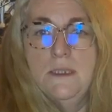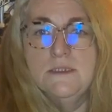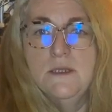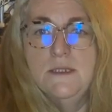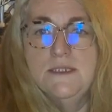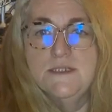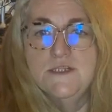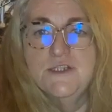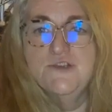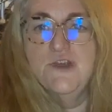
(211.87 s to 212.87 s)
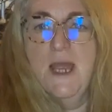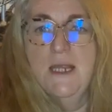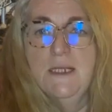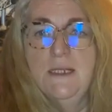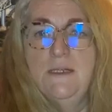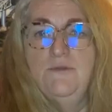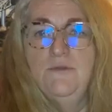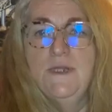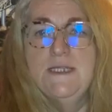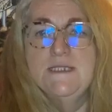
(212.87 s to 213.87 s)
As I listened to Jack
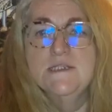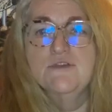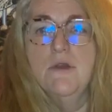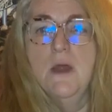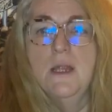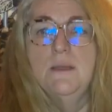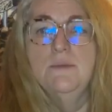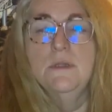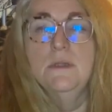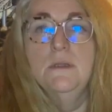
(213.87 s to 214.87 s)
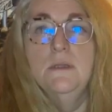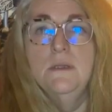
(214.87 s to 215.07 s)
gleefully describe the